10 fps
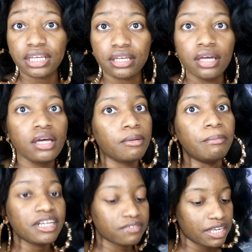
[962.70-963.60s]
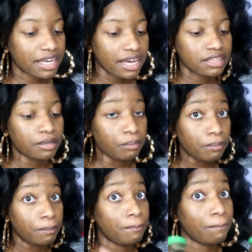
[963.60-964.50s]
it but if they had
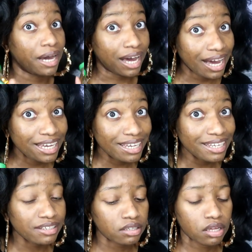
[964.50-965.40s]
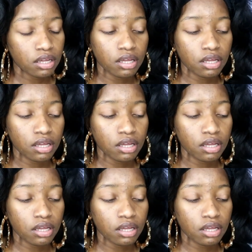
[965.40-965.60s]
the pine